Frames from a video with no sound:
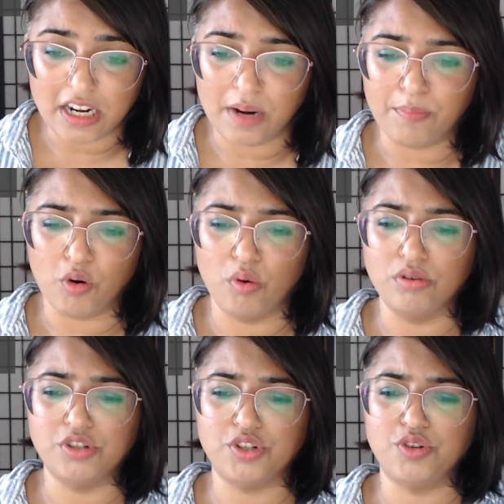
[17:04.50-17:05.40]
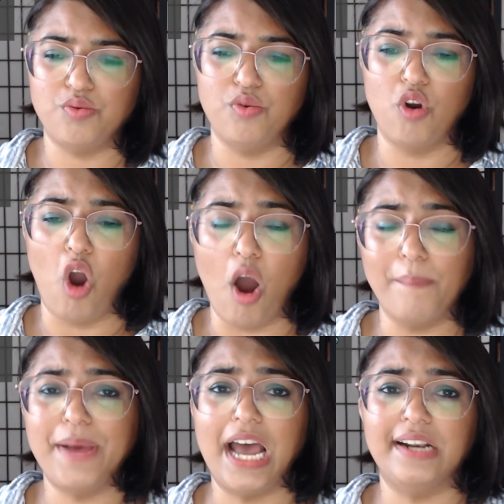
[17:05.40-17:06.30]
approach to
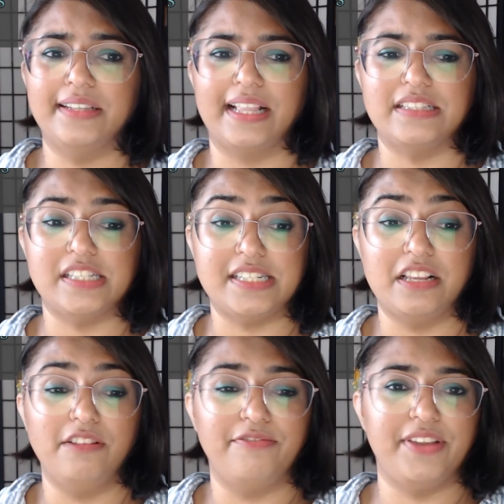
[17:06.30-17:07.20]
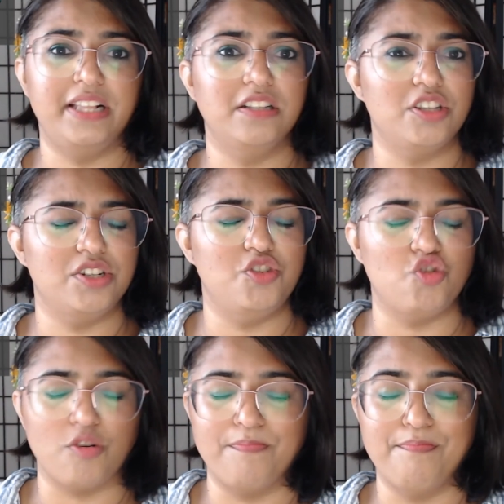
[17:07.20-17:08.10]
combat that still feels
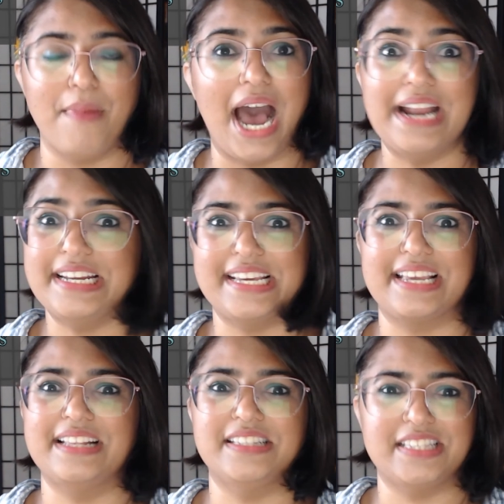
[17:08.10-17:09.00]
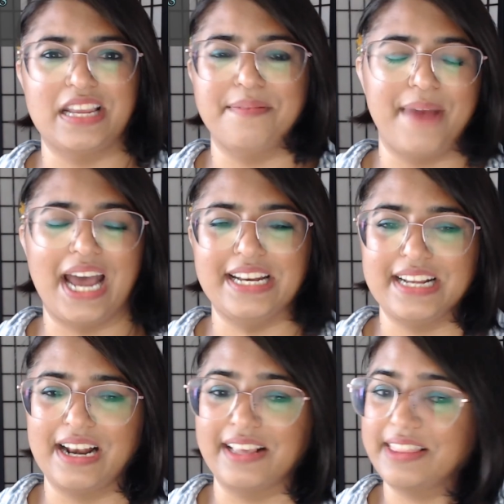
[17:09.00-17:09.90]
dramatic and cinematic.
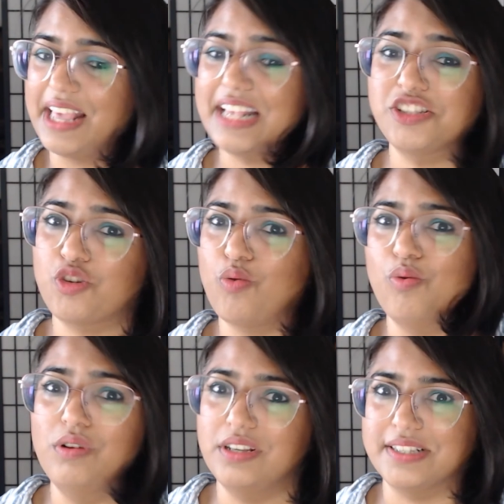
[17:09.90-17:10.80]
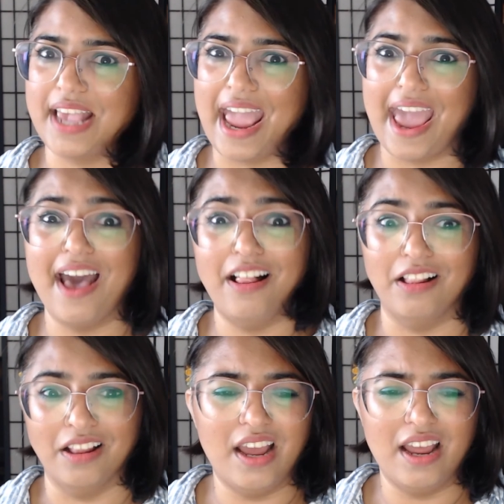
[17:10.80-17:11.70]
Like, that's cool as
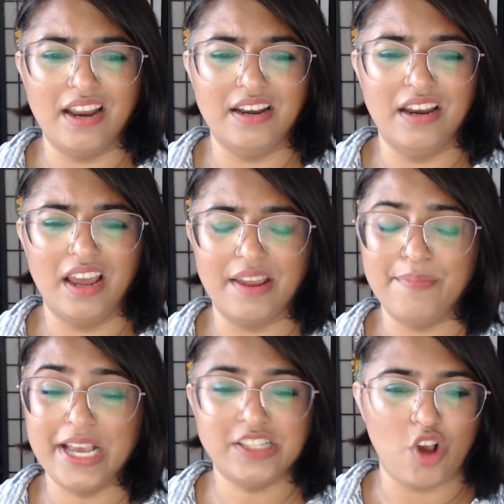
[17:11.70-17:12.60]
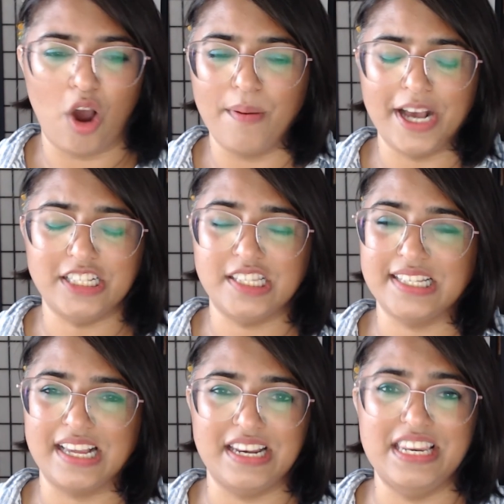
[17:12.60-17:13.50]
hell. And it makes combat
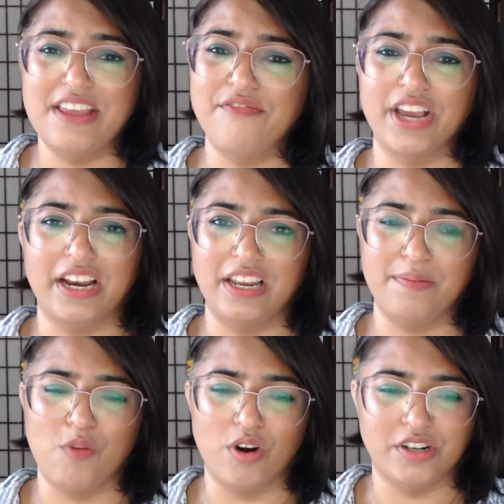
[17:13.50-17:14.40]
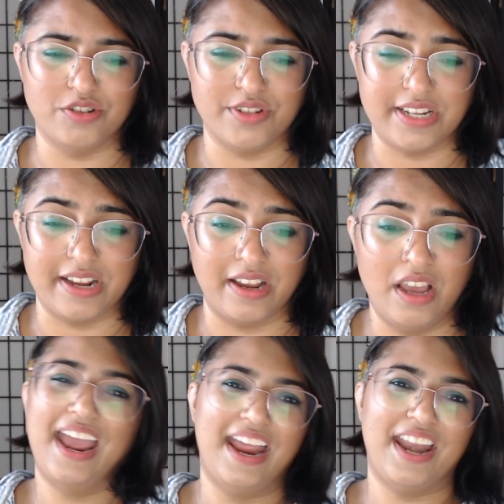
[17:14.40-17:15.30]
significantly more interesting.
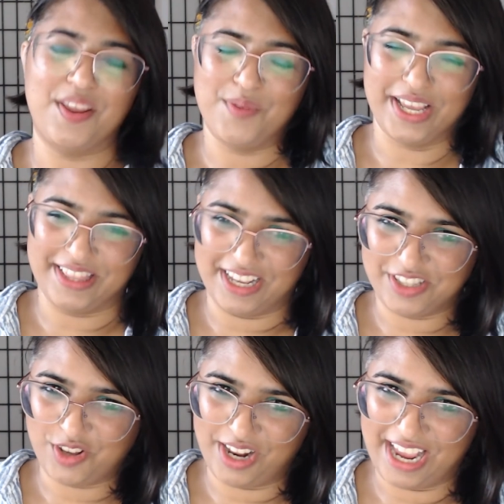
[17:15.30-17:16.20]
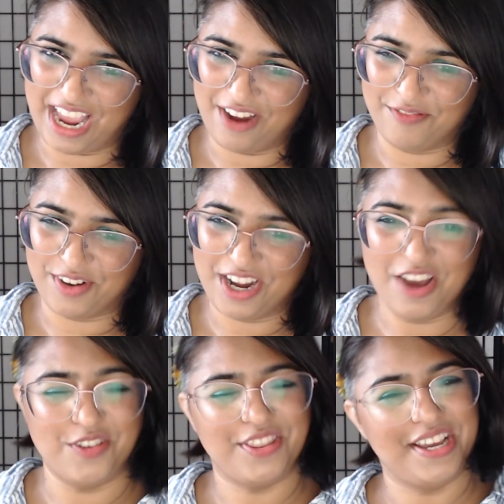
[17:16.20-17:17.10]
Anyway, that's all I have for
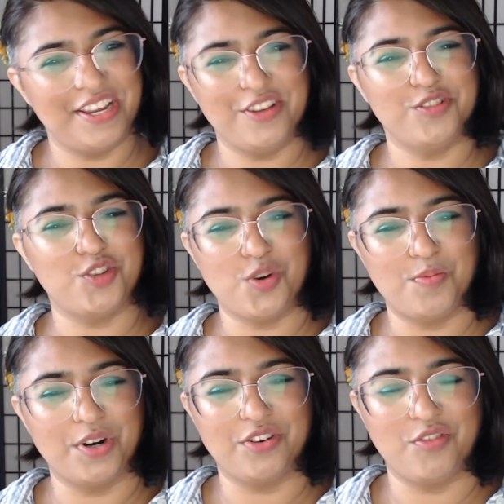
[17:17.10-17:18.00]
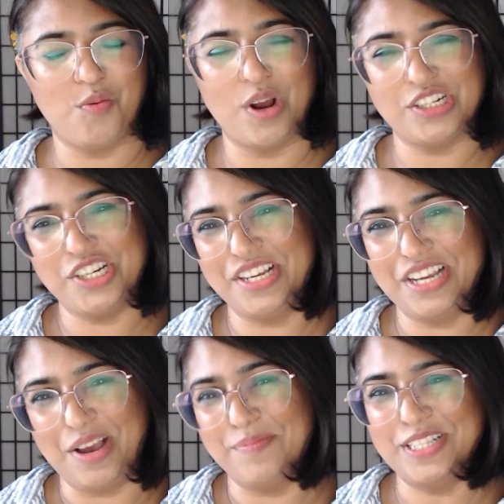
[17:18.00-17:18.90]
now. Thank you so much for watching.
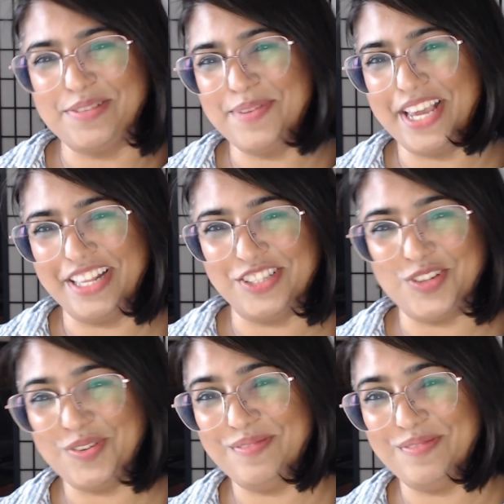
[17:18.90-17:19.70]
Come and see me again soon.